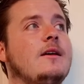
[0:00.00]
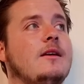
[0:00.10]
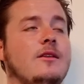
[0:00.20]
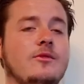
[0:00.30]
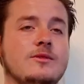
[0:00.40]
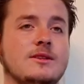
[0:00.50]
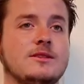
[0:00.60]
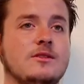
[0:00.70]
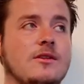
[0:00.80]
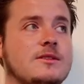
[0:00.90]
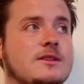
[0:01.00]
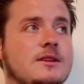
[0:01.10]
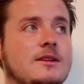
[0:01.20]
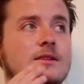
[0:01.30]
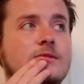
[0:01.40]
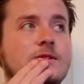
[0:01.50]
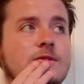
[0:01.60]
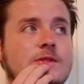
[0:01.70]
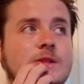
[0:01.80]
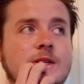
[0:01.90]
And you as a starseed, when
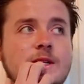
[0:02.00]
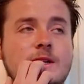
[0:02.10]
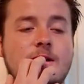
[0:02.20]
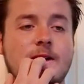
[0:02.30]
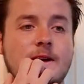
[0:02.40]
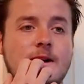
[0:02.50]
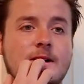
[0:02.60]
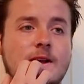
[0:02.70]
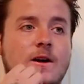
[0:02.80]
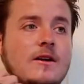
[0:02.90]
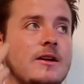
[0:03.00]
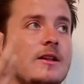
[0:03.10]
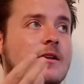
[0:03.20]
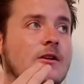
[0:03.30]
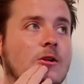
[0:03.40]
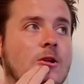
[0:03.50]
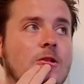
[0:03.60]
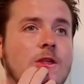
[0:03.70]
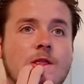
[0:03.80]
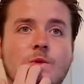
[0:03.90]
you really are incarnate here on
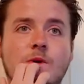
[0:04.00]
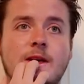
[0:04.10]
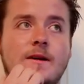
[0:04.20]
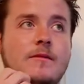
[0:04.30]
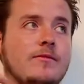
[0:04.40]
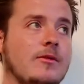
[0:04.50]
Earth, we come